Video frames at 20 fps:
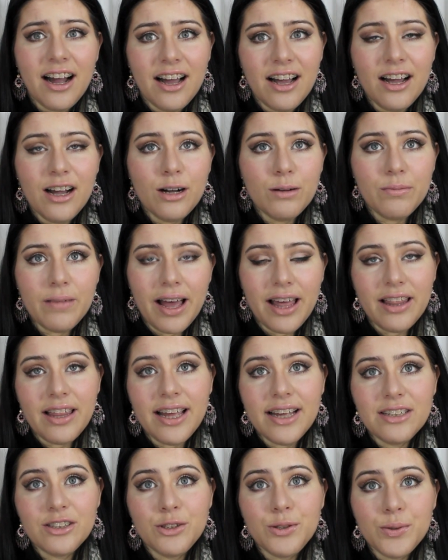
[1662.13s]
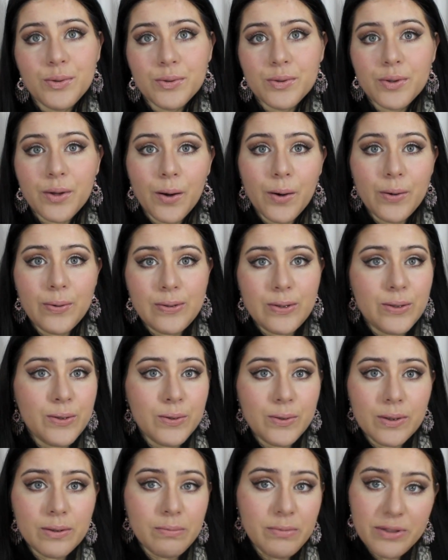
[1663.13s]
I like to go
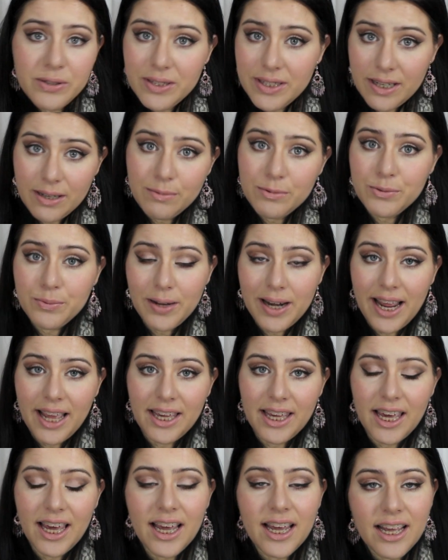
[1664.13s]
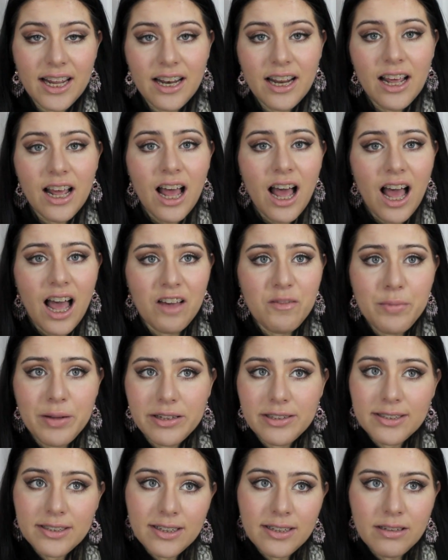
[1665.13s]
to the museums when I can. I've
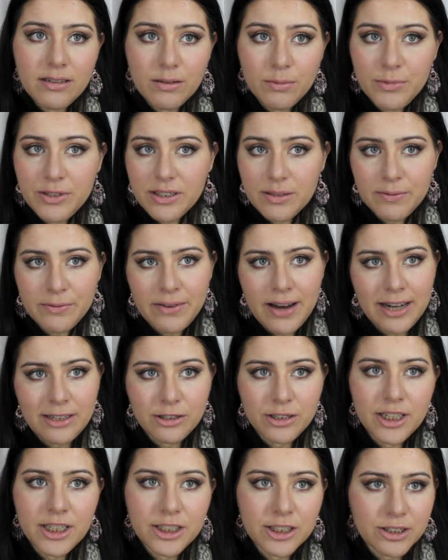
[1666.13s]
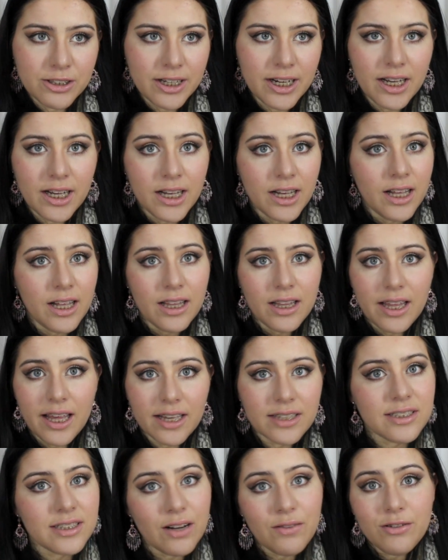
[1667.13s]
been to the Museum of Natural History
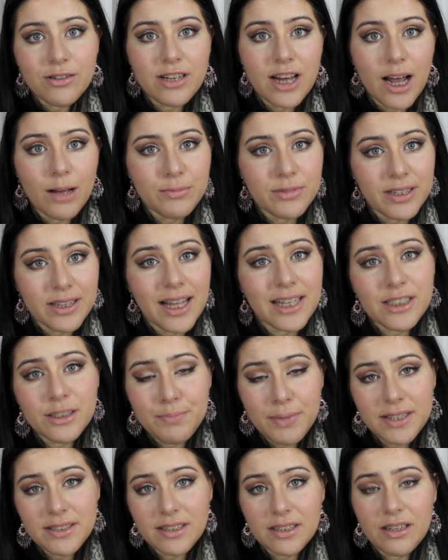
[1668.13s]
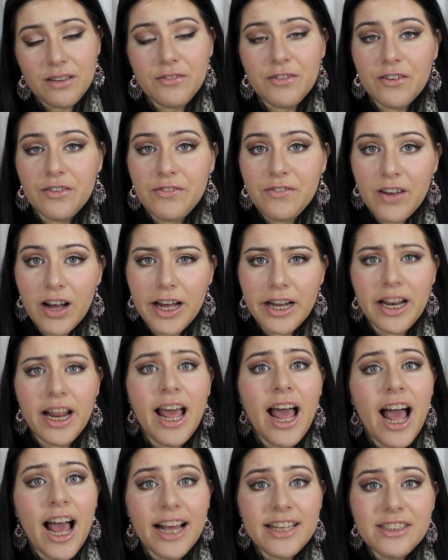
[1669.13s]
like several times, and that's basically for fun.
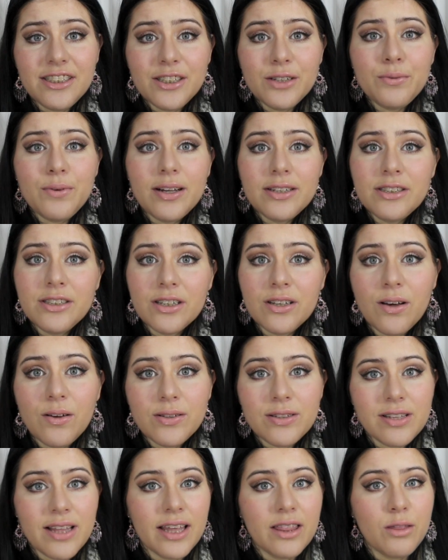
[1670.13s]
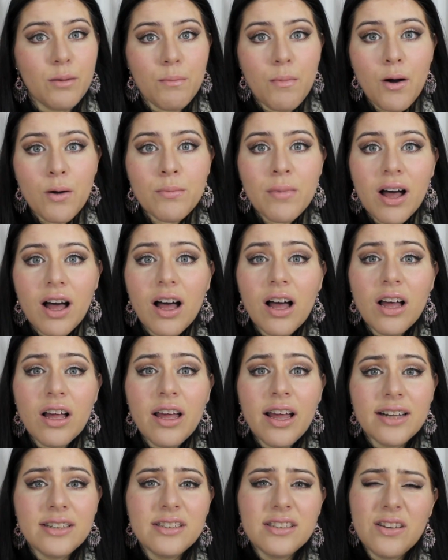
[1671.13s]
I still want to go to like the
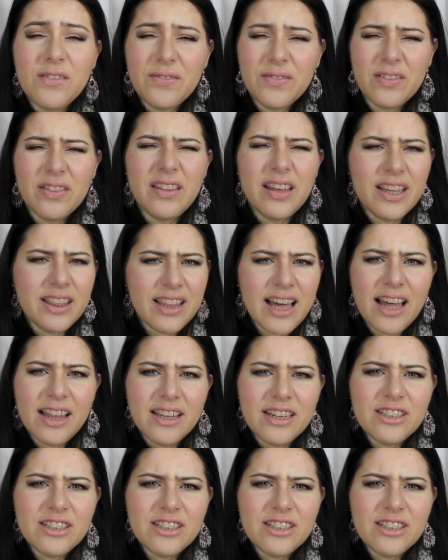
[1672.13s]
MoMA and stuff like that.